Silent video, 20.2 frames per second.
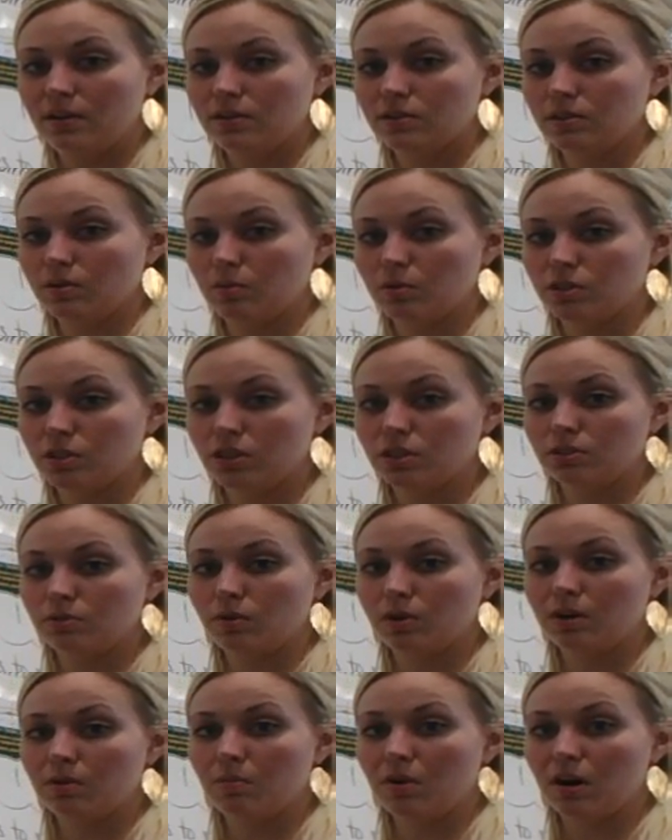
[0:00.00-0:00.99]
So we're just
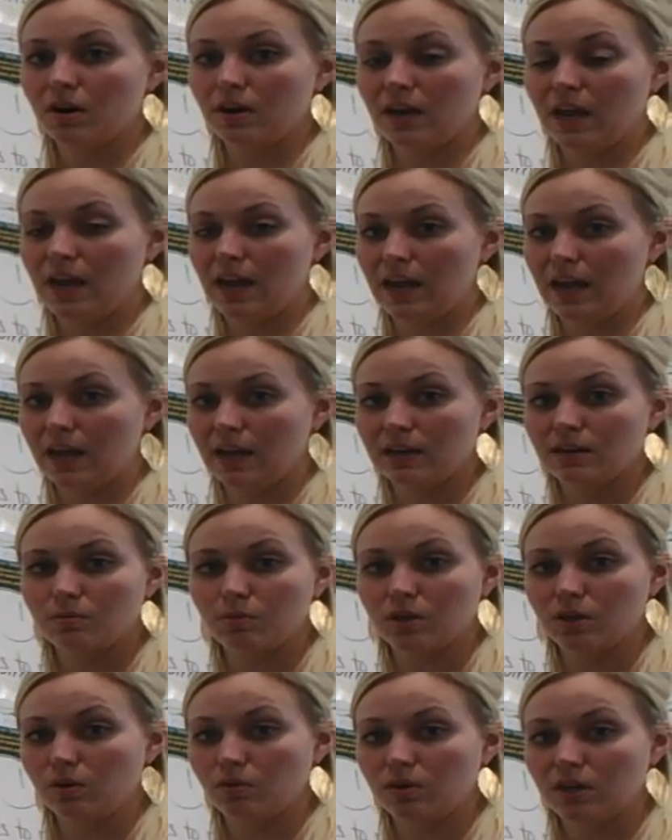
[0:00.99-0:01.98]
going to mark and.
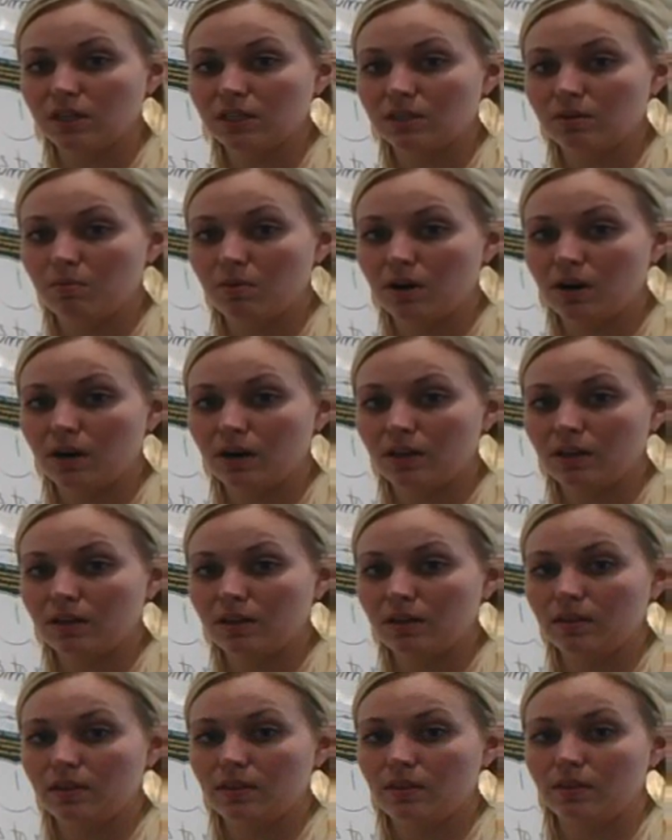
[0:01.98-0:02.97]
We don't need to mark
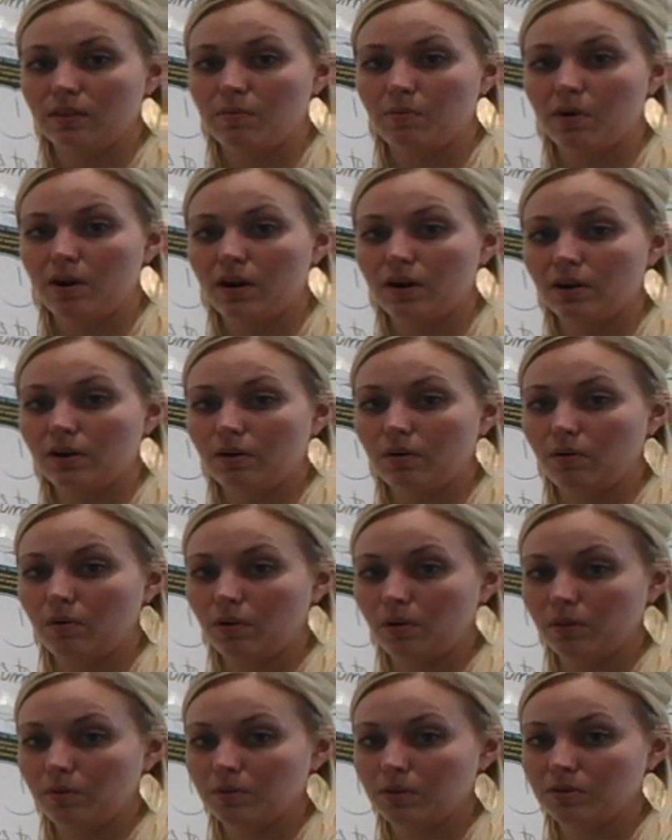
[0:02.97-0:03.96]
the park
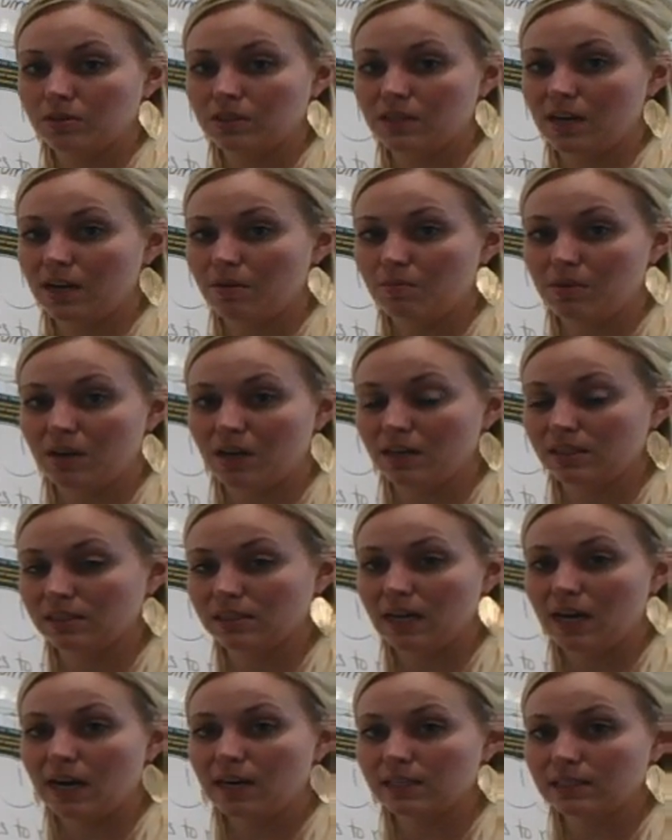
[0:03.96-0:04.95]
or the museum because
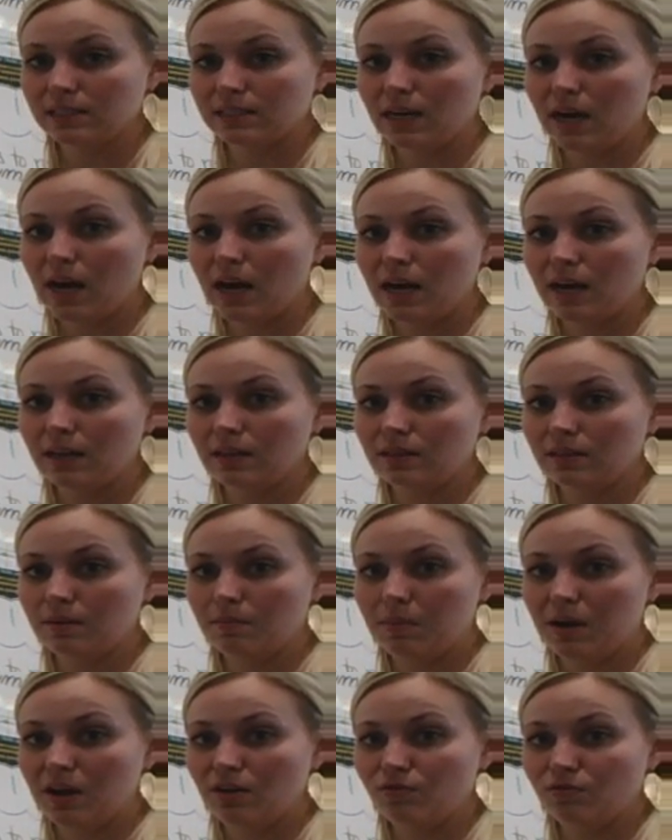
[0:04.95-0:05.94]
that is not the
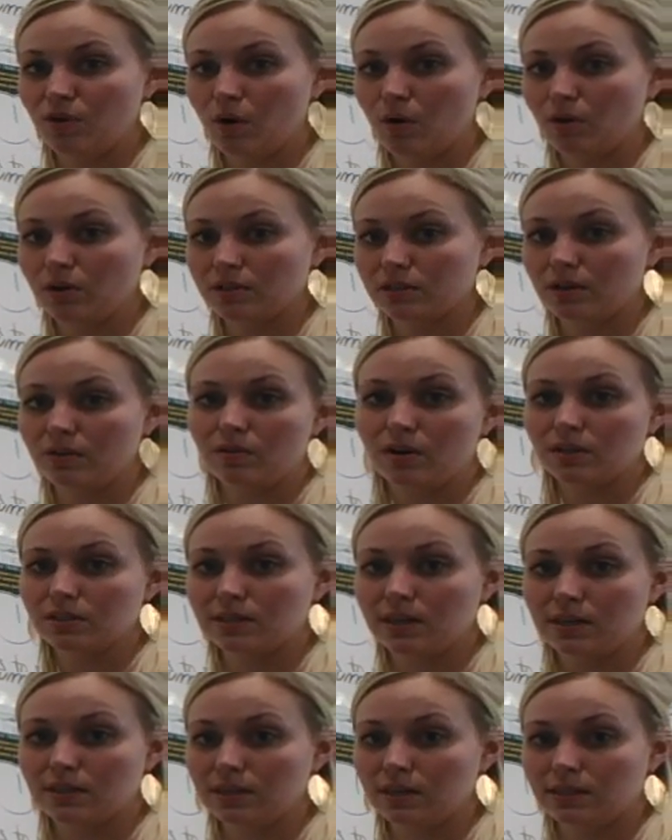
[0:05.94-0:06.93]
main focus of our
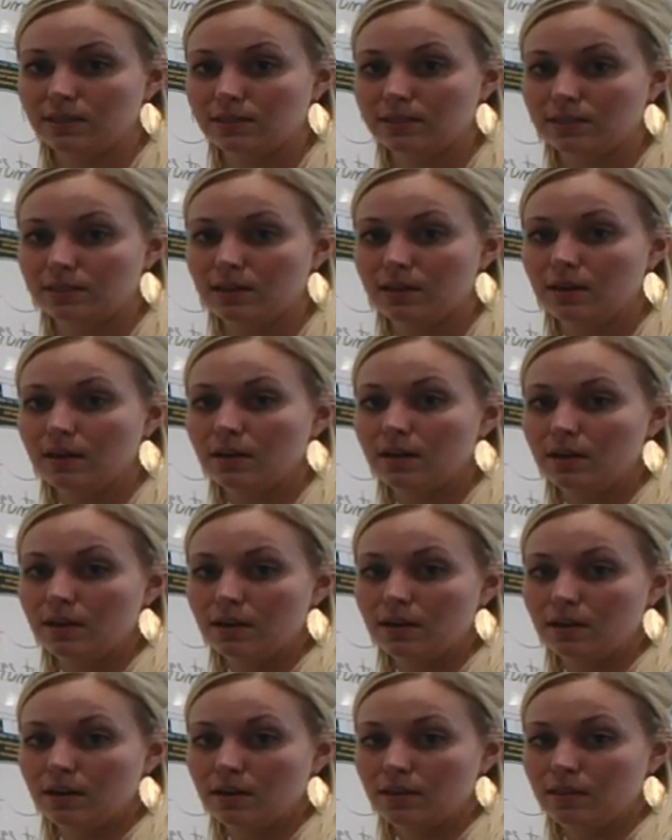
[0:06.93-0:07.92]
sentence.
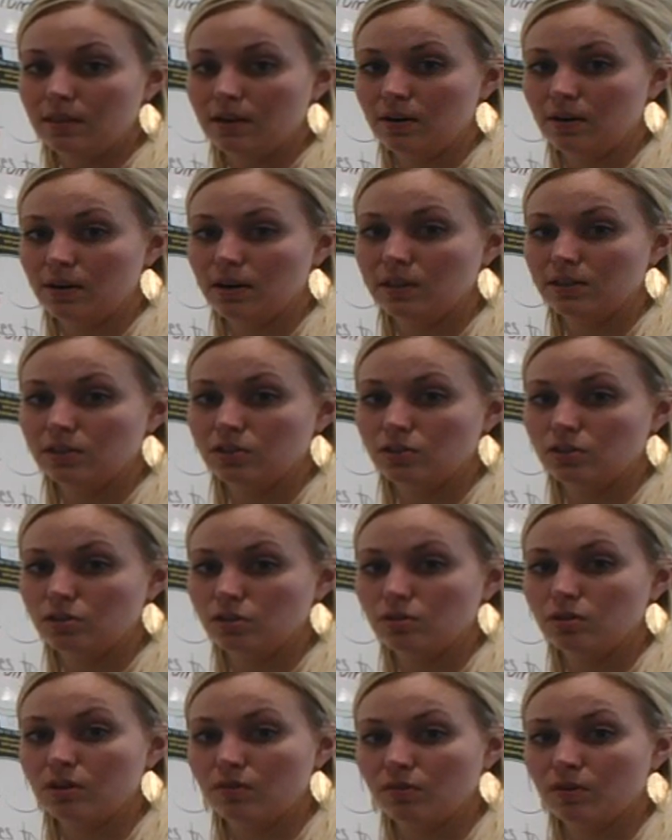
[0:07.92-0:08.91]
There is
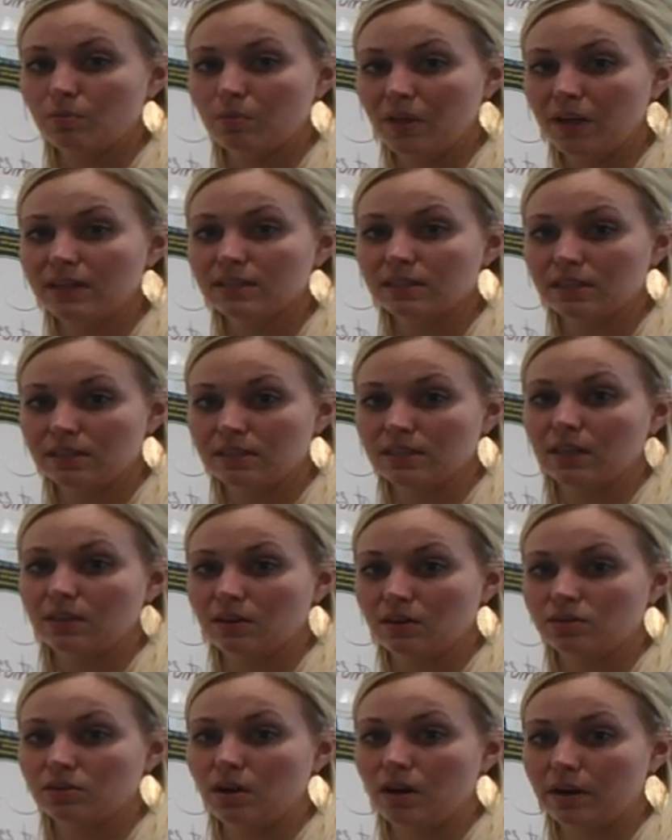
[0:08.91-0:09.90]
two different places that
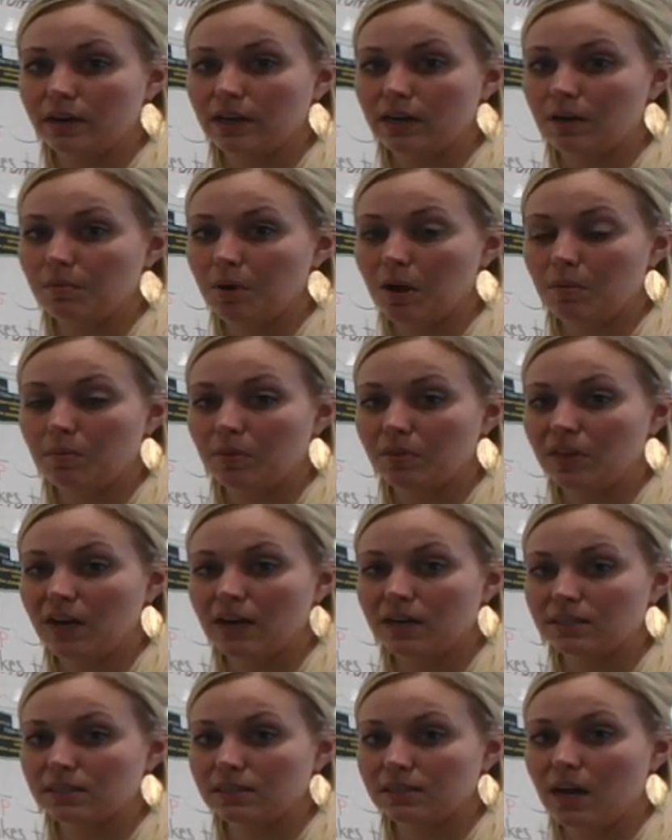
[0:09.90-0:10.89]
they're talking about, but
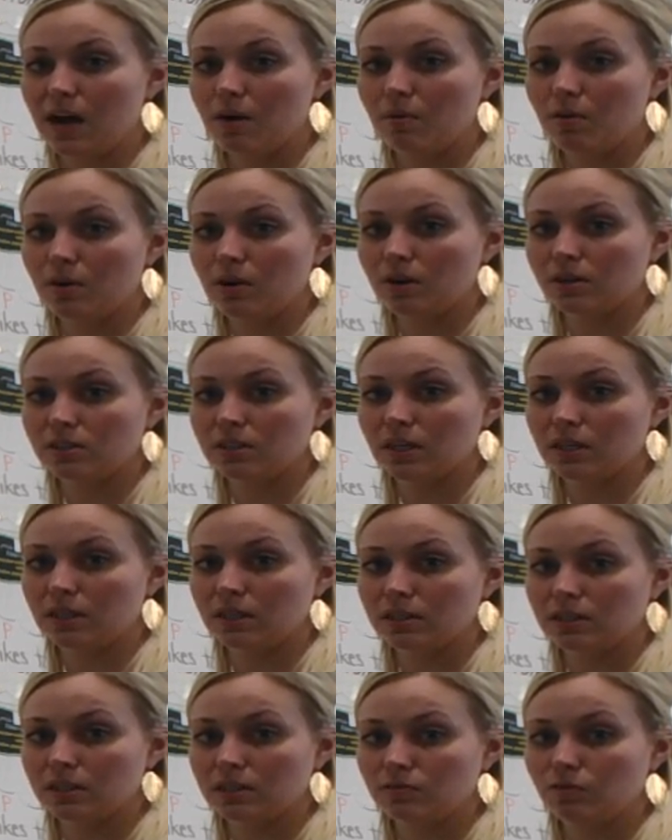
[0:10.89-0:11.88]
that is not what our
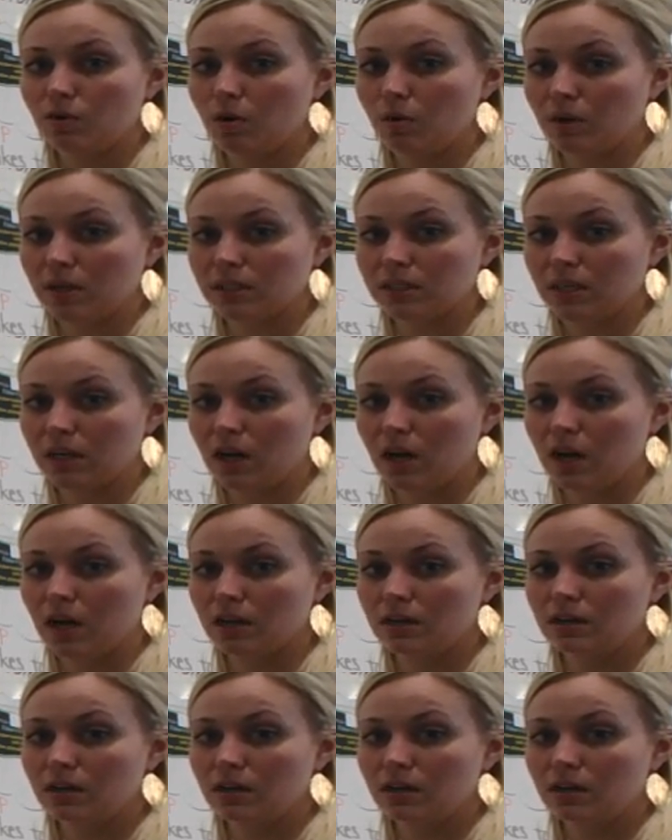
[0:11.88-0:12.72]
sentence is focusing on.